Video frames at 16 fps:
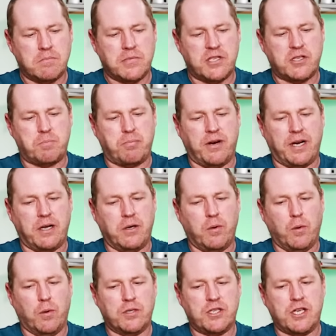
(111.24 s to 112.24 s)
spring and
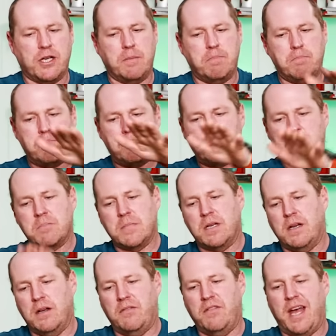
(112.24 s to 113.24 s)
autumn,
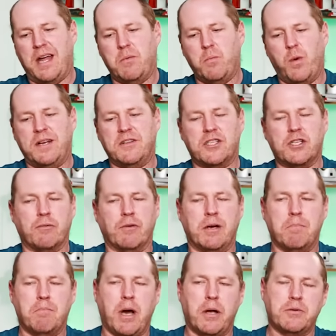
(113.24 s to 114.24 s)
and then winter
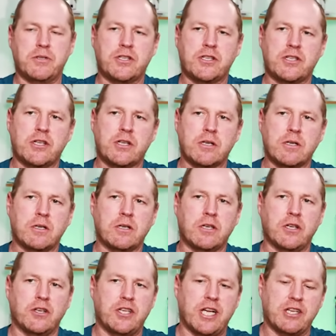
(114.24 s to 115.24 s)
in most
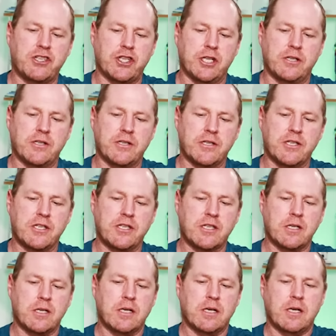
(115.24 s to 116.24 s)

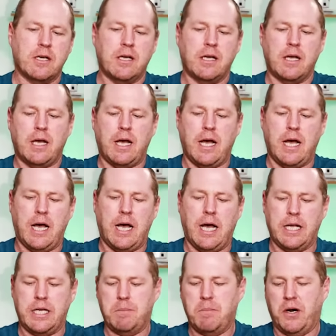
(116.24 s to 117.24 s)
conditions.
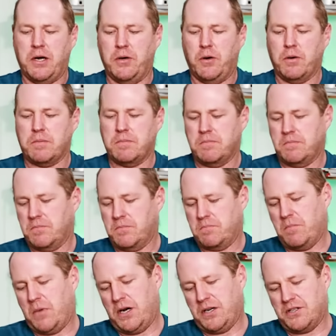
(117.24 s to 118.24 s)
You might not,
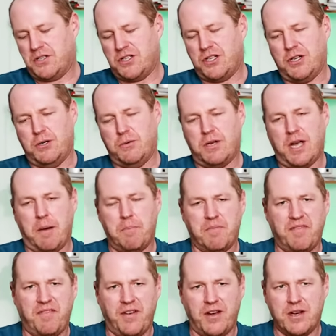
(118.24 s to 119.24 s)
-2
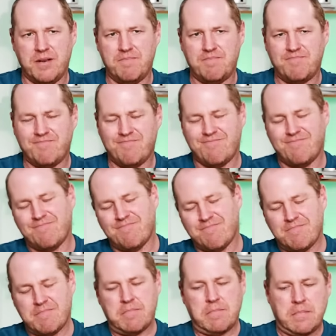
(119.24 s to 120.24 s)
comfort
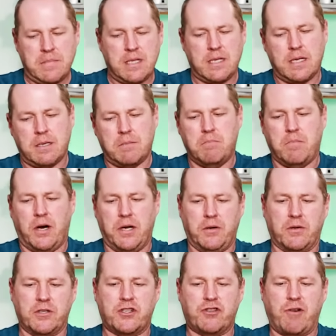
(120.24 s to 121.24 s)
might
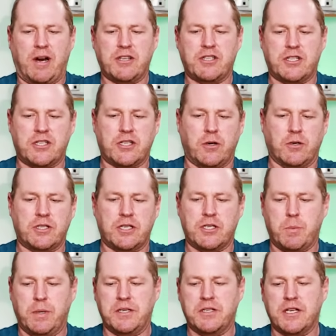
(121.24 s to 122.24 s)
not stretch to
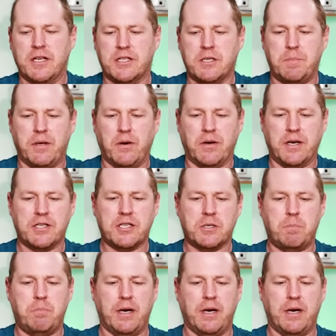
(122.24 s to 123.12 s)
Scottish winter, to be honest,